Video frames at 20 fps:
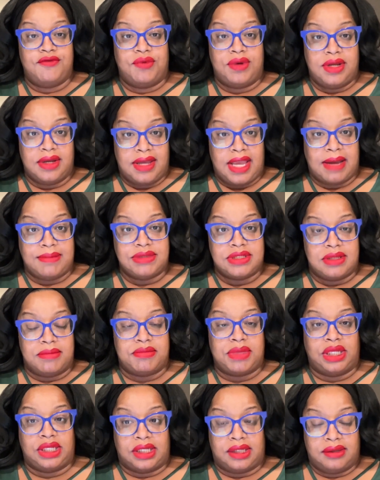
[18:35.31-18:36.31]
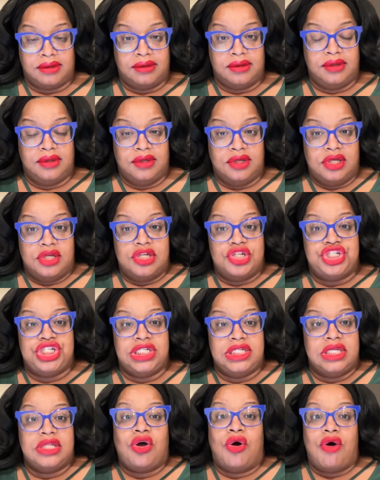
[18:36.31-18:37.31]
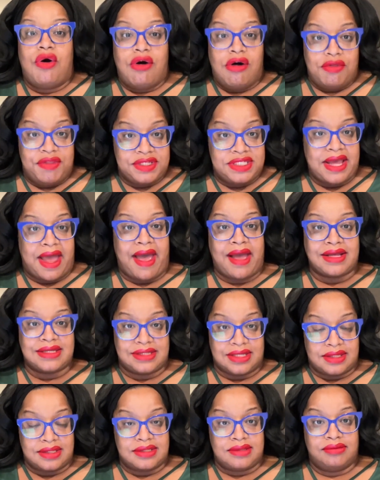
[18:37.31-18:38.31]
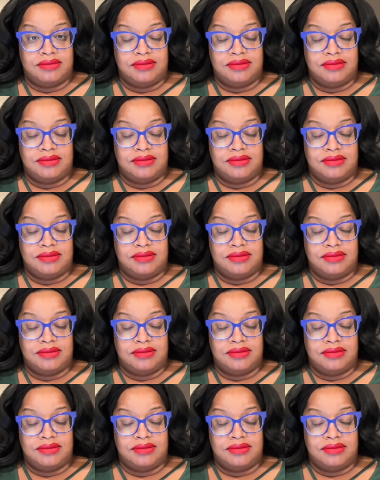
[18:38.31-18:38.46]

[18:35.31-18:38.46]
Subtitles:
when it came to the money. She did all the taxes.